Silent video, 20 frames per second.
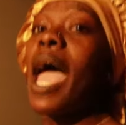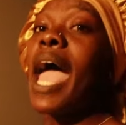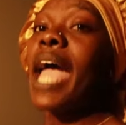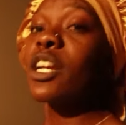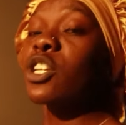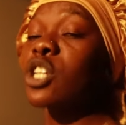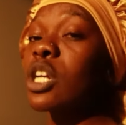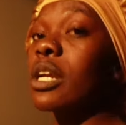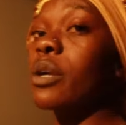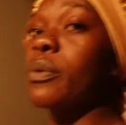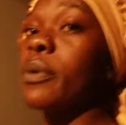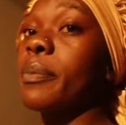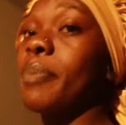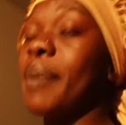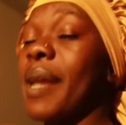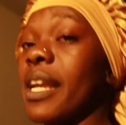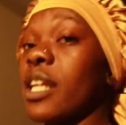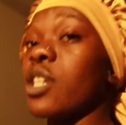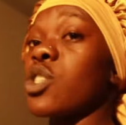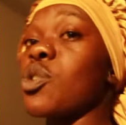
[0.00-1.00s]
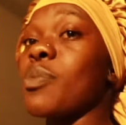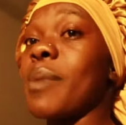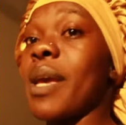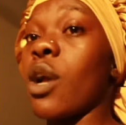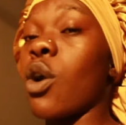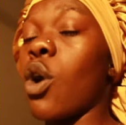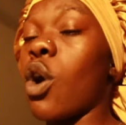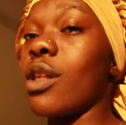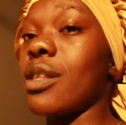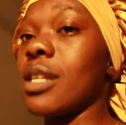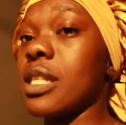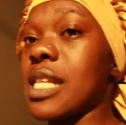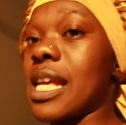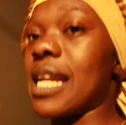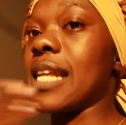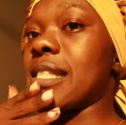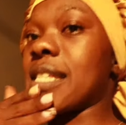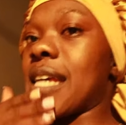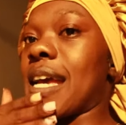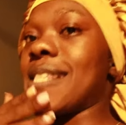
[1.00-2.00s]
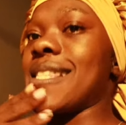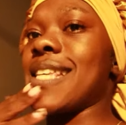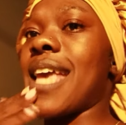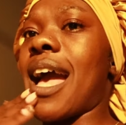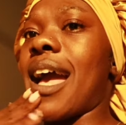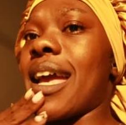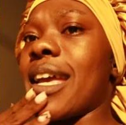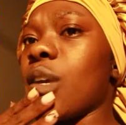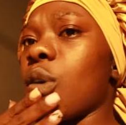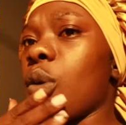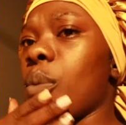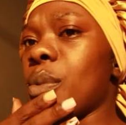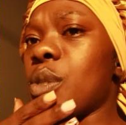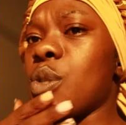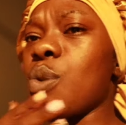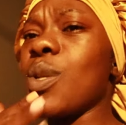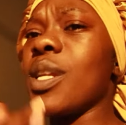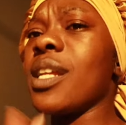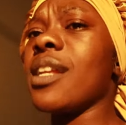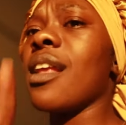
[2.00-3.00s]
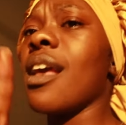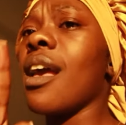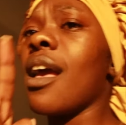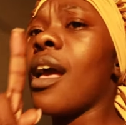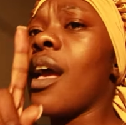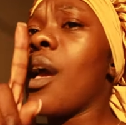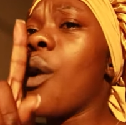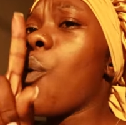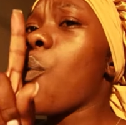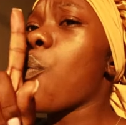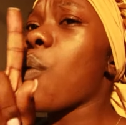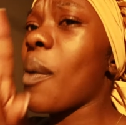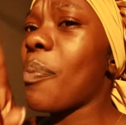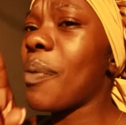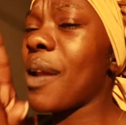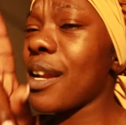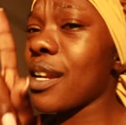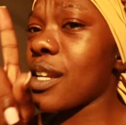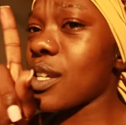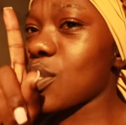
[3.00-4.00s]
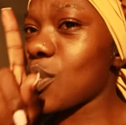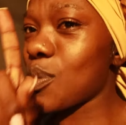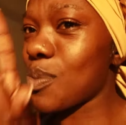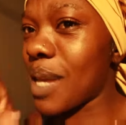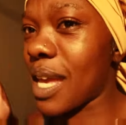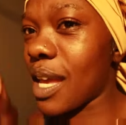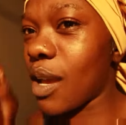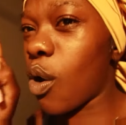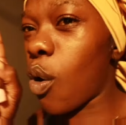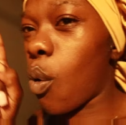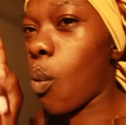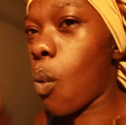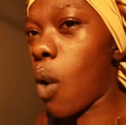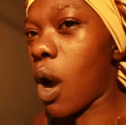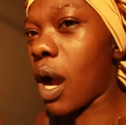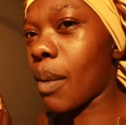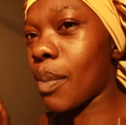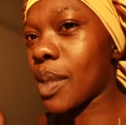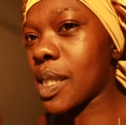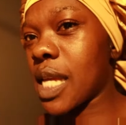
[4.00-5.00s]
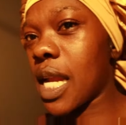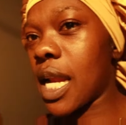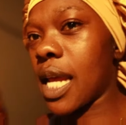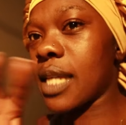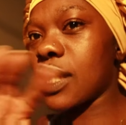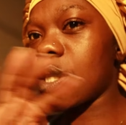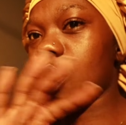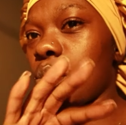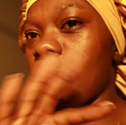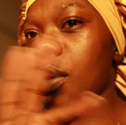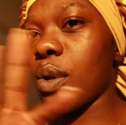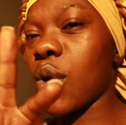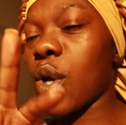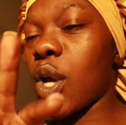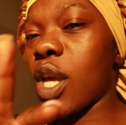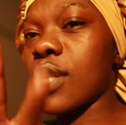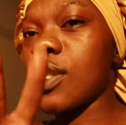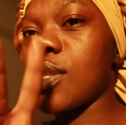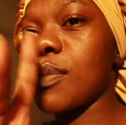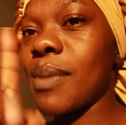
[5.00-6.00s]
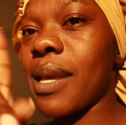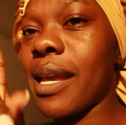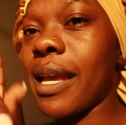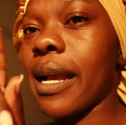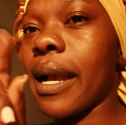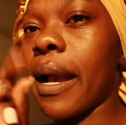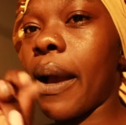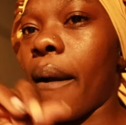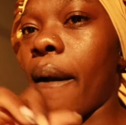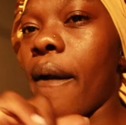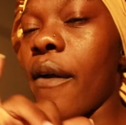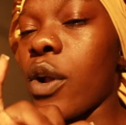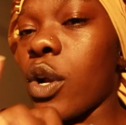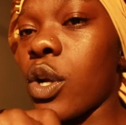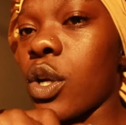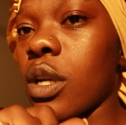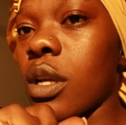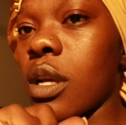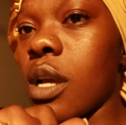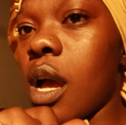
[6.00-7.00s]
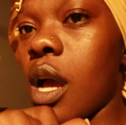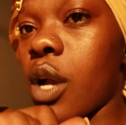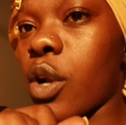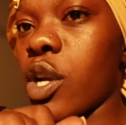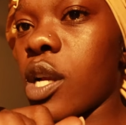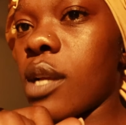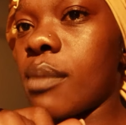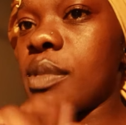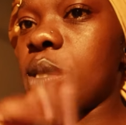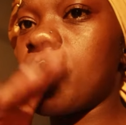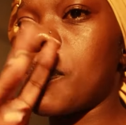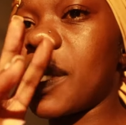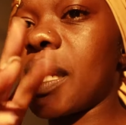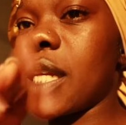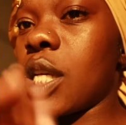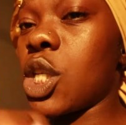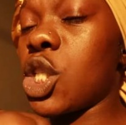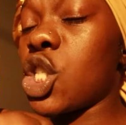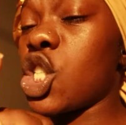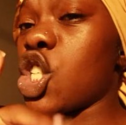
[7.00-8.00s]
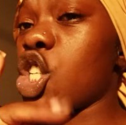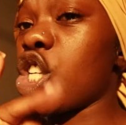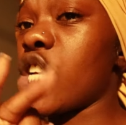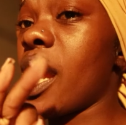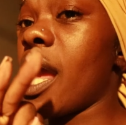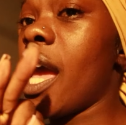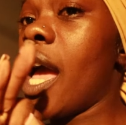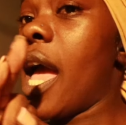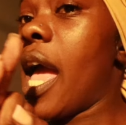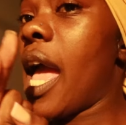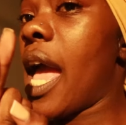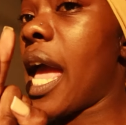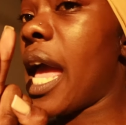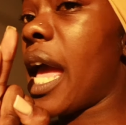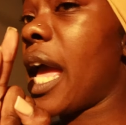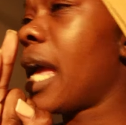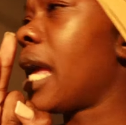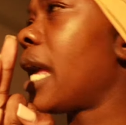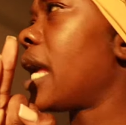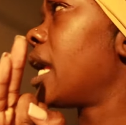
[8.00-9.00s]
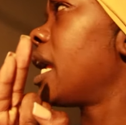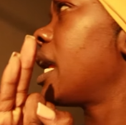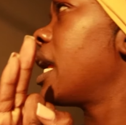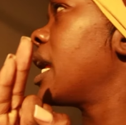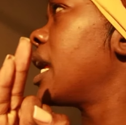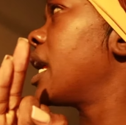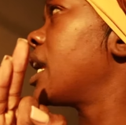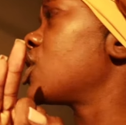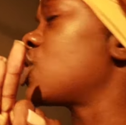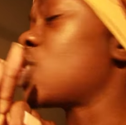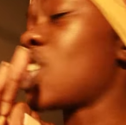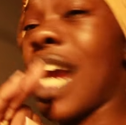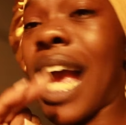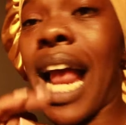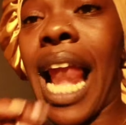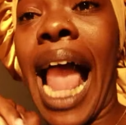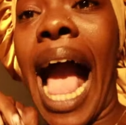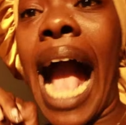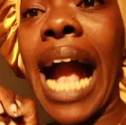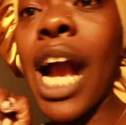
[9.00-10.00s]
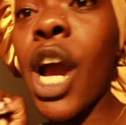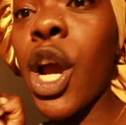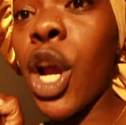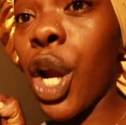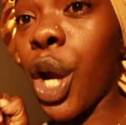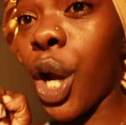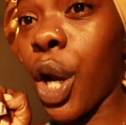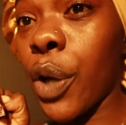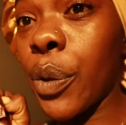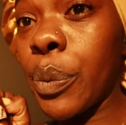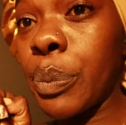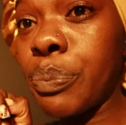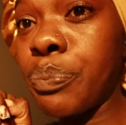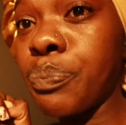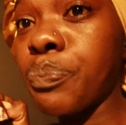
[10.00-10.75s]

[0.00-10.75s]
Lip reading: Actually, we're planning to make all the salads, guys. Yeah, ingomituli. We're planning to make wongama salad, so we're going to make a cream spinach and chakalaka.